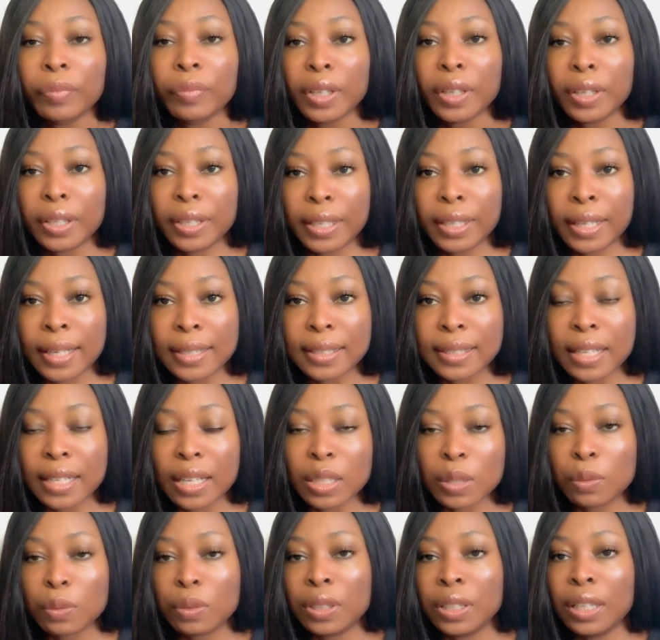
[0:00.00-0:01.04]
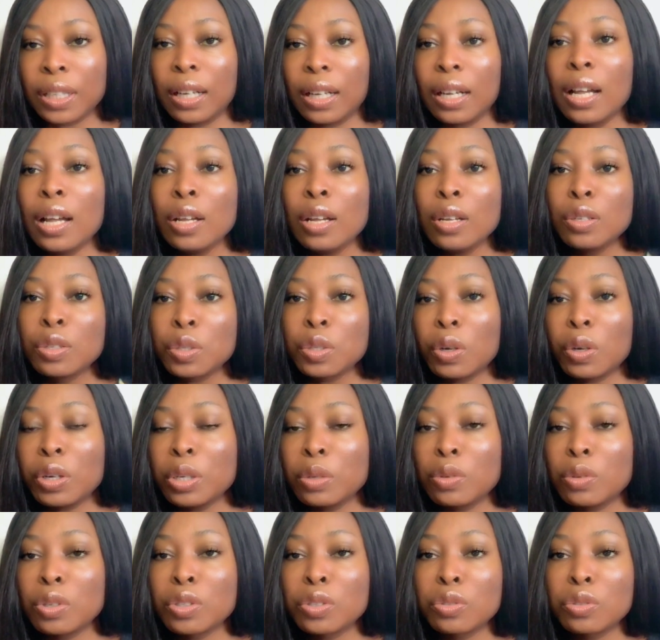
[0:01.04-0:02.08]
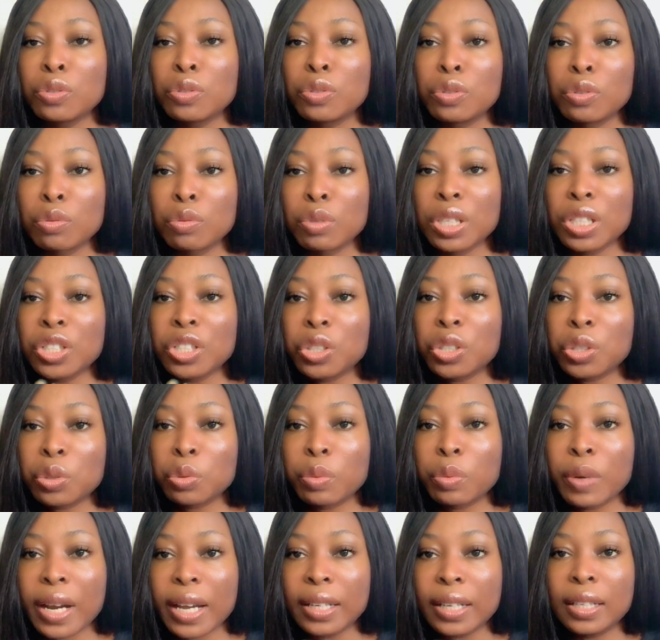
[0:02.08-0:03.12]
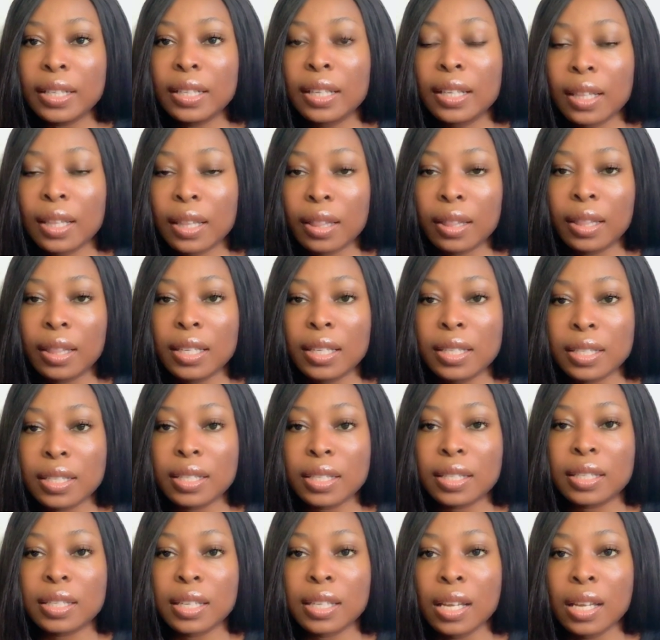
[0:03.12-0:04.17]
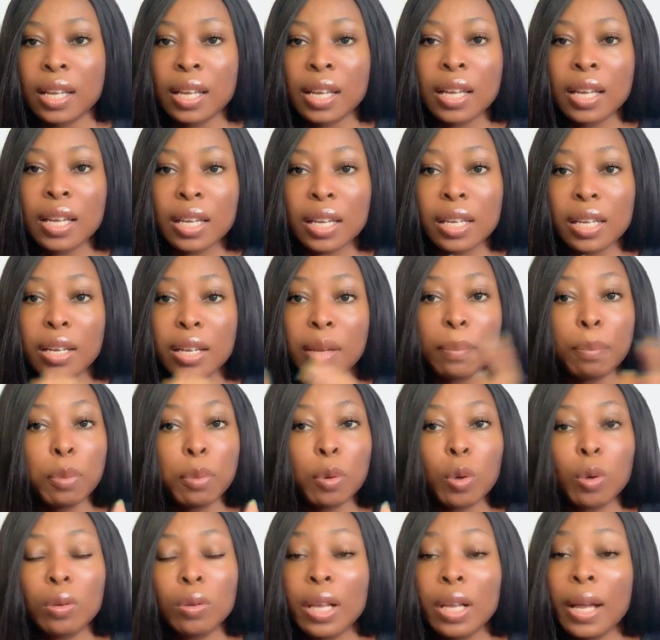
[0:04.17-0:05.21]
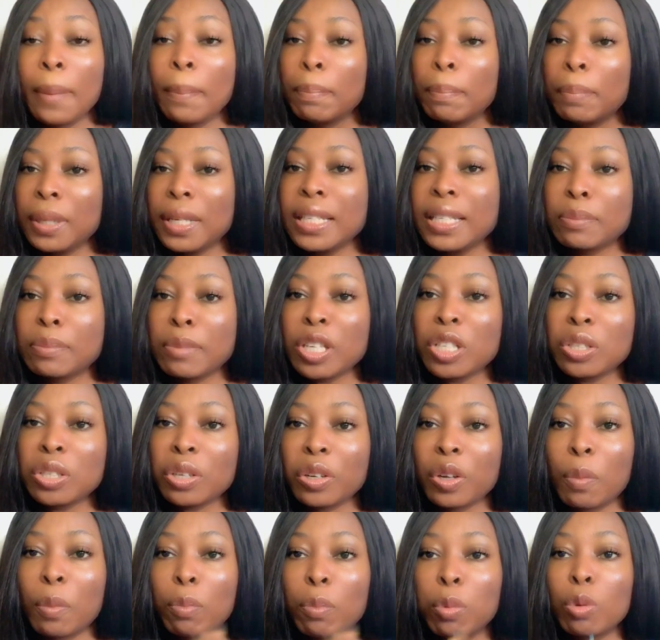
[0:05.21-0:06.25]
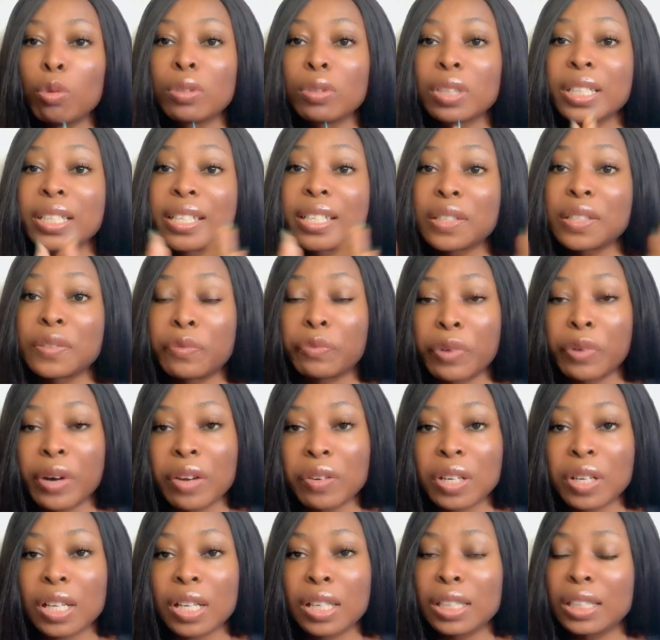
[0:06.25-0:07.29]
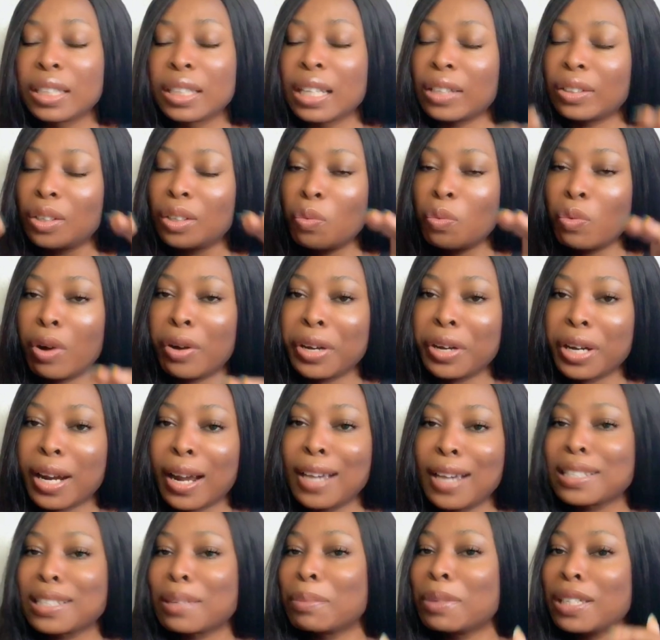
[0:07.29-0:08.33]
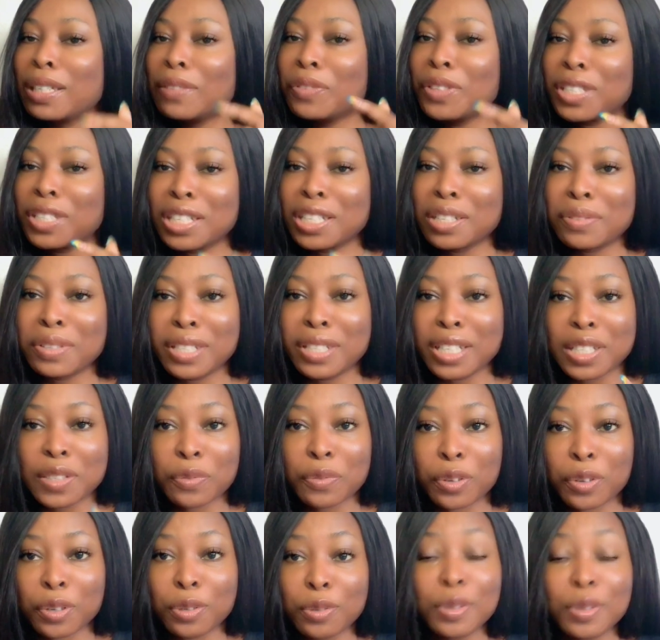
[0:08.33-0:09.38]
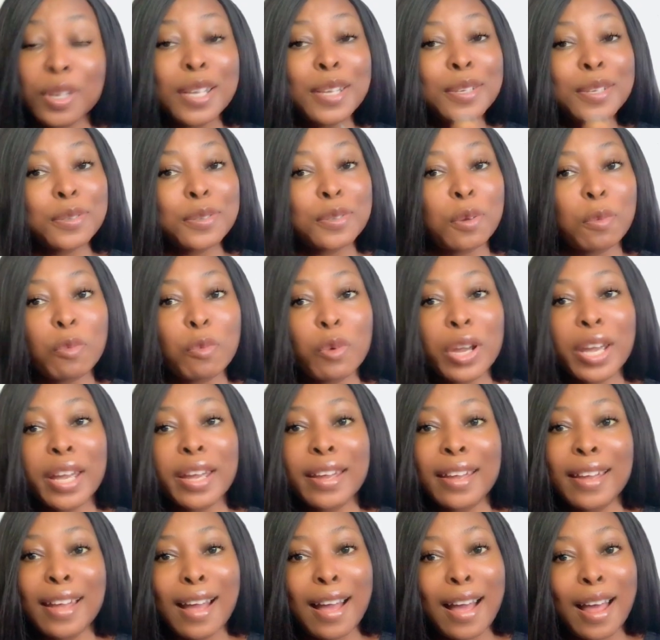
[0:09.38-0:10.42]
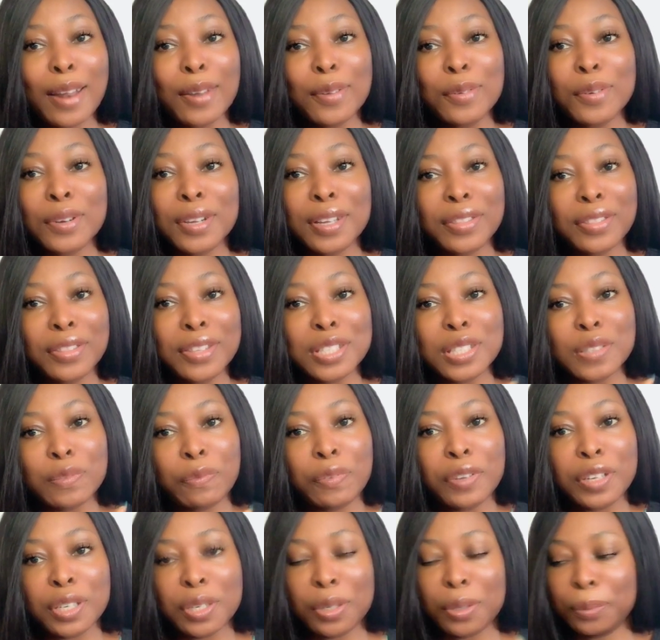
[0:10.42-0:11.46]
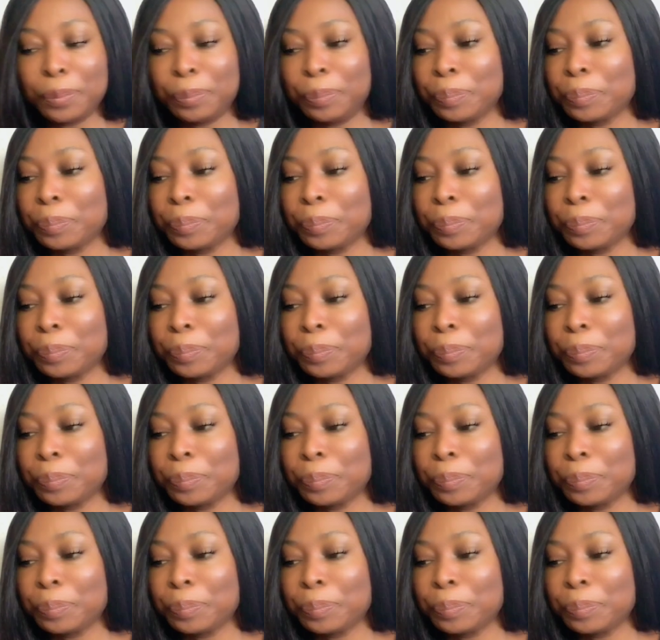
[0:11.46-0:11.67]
Yes, that's what they are. So all you want to do is shred this in a bowl. Please make sure your bowl is very clean. Don't worry, guys, I'll be leaving the ingredients for you somewhere along in this video.